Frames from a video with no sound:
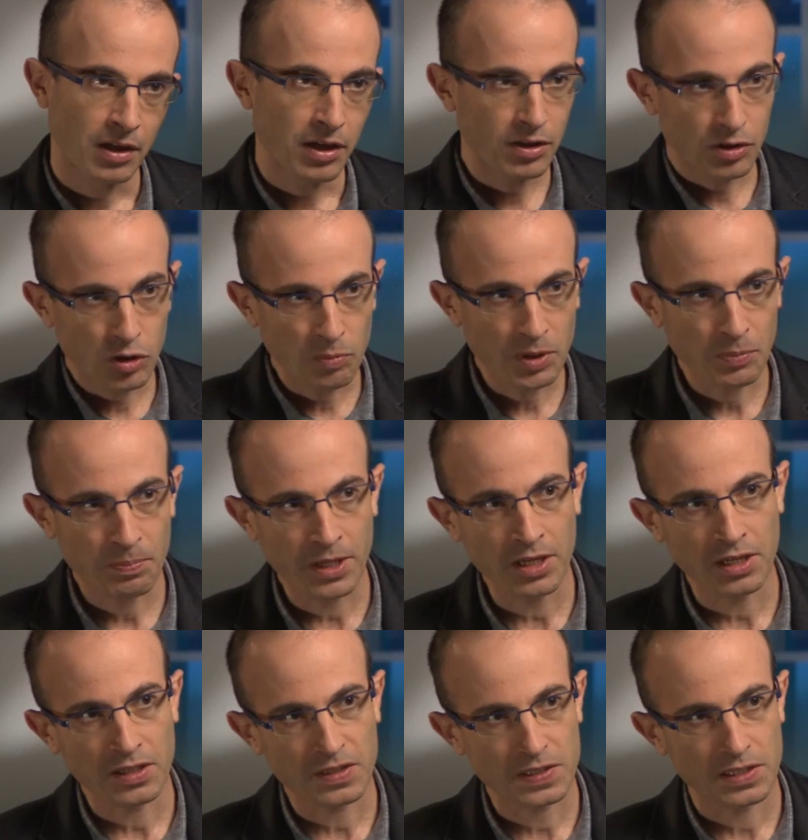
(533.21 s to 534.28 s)
In human
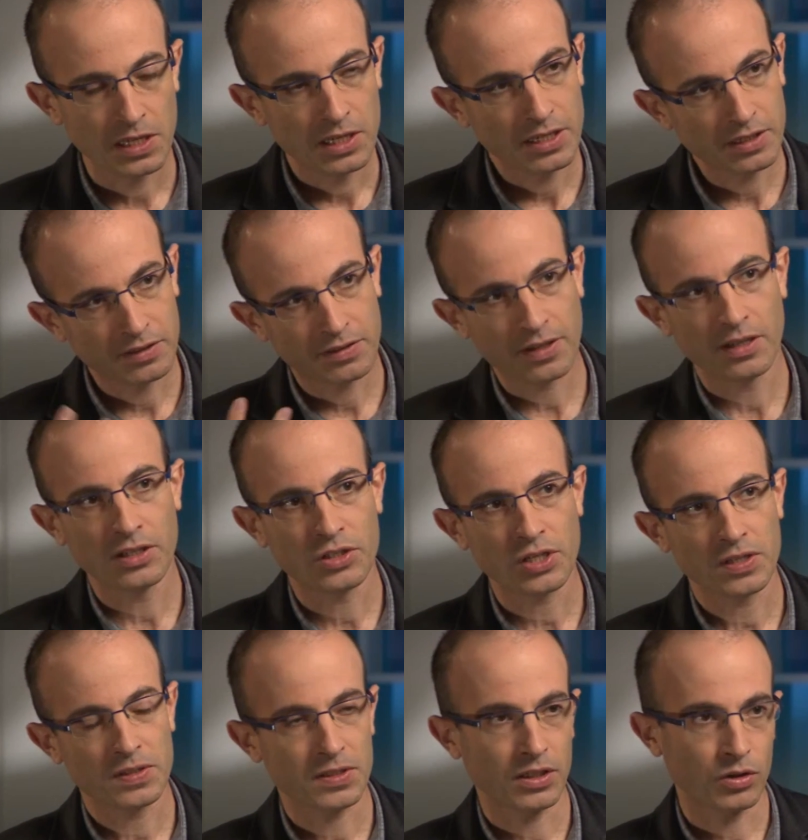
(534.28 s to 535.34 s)
beings,
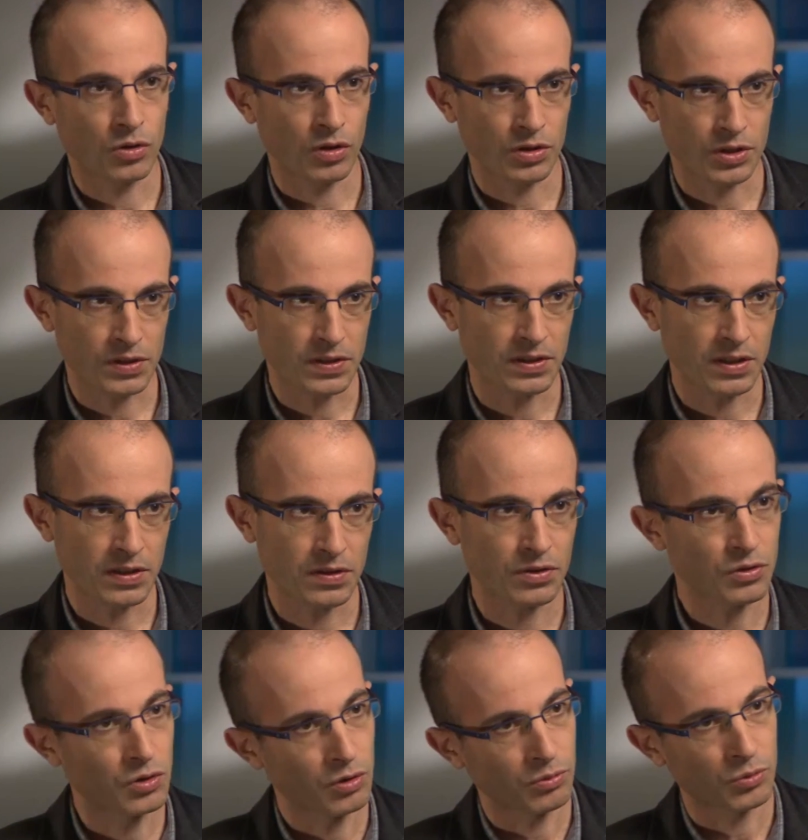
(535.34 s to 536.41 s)
intelligence and
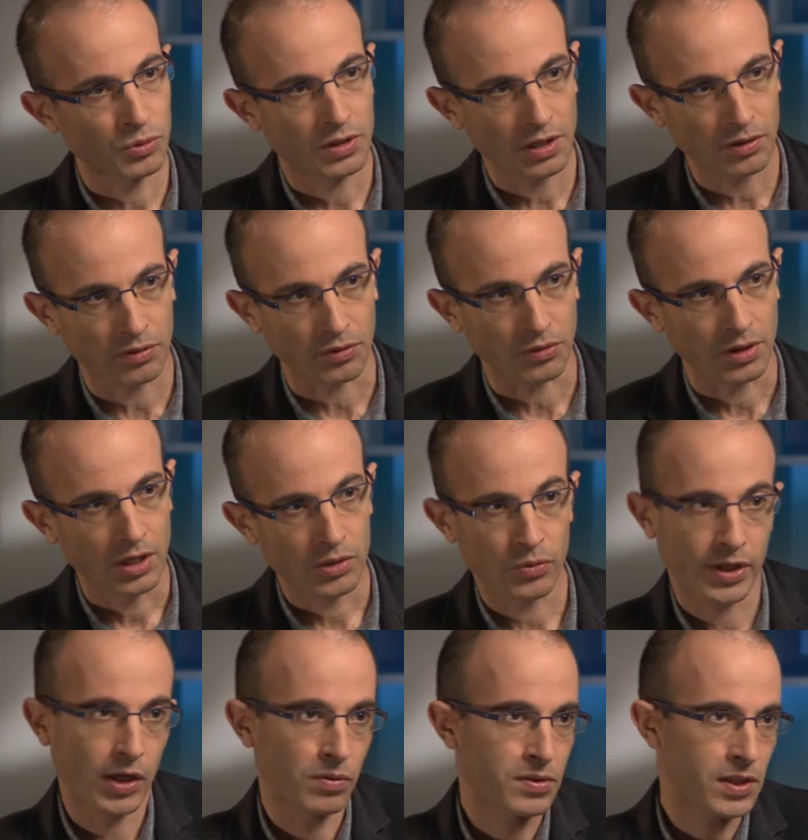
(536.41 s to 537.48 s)
consciousness go together. You
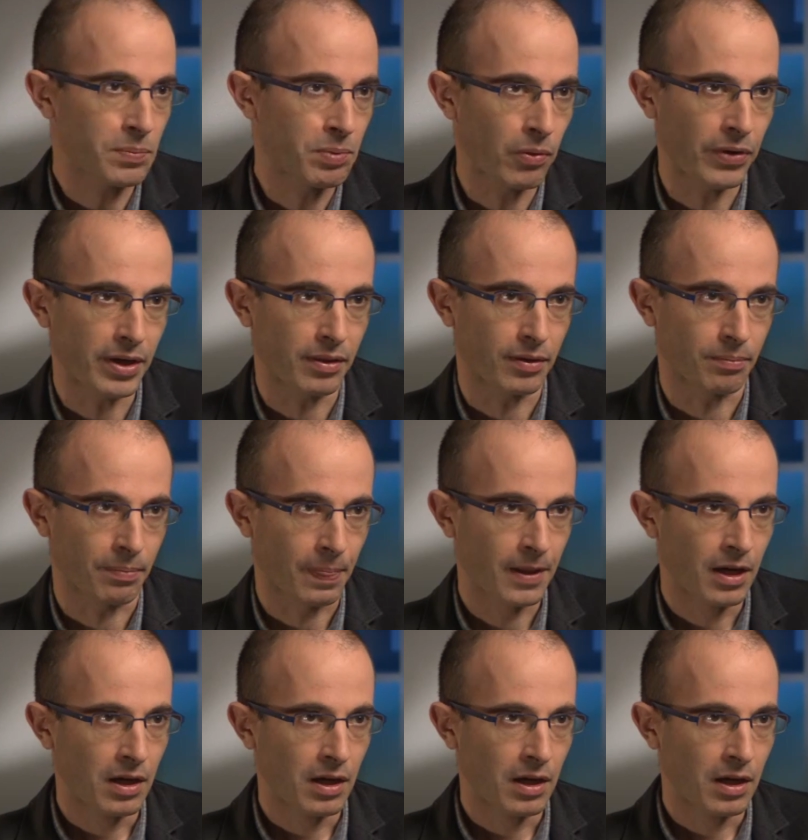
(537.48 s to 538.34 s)
cannot separate them.